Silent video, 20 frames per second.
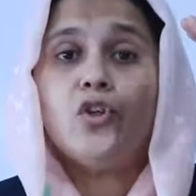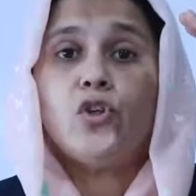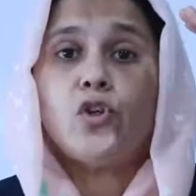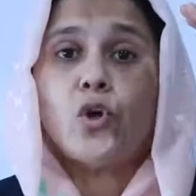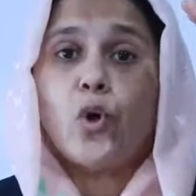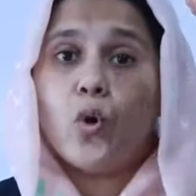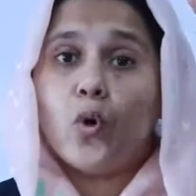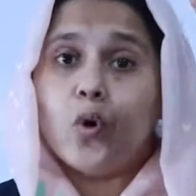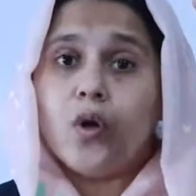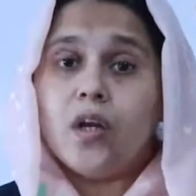
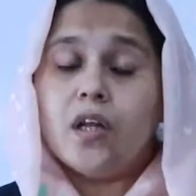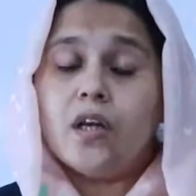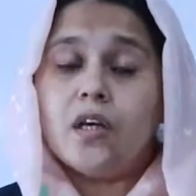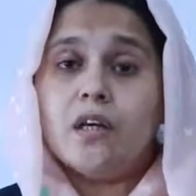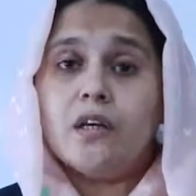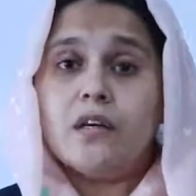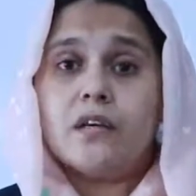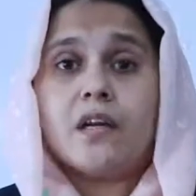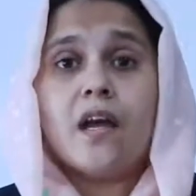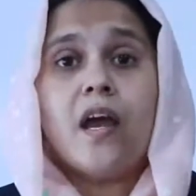
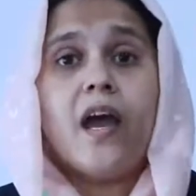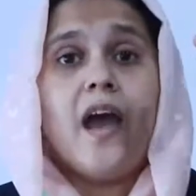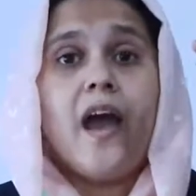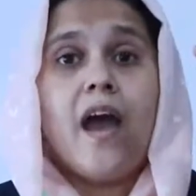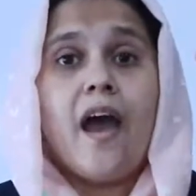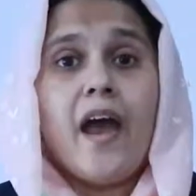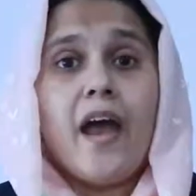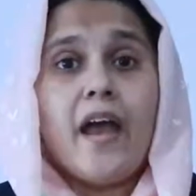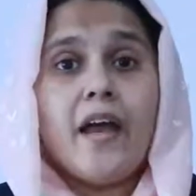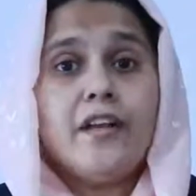taller
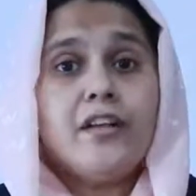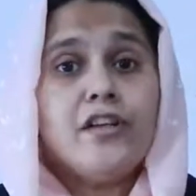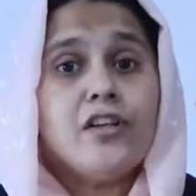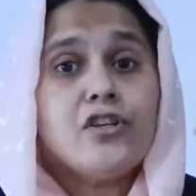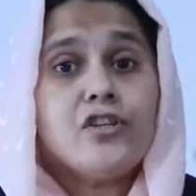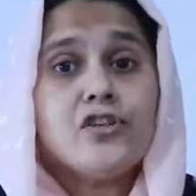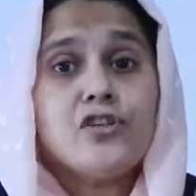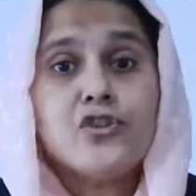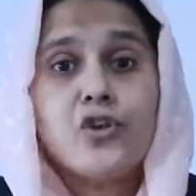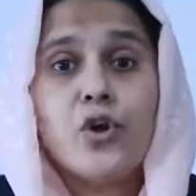and
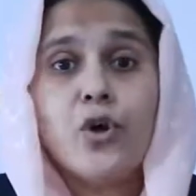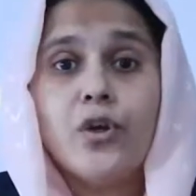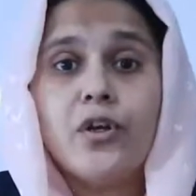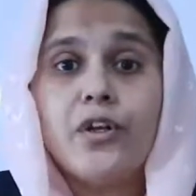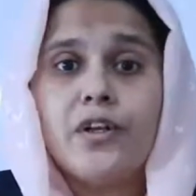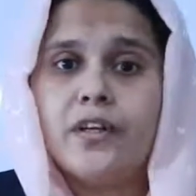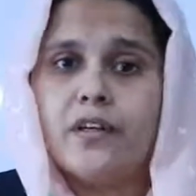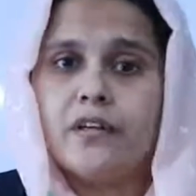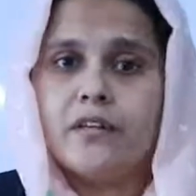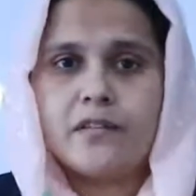
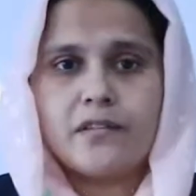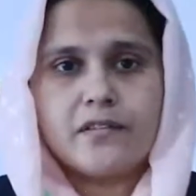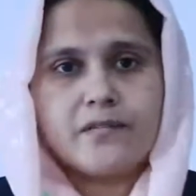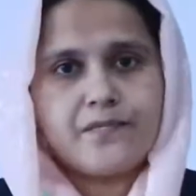shorter.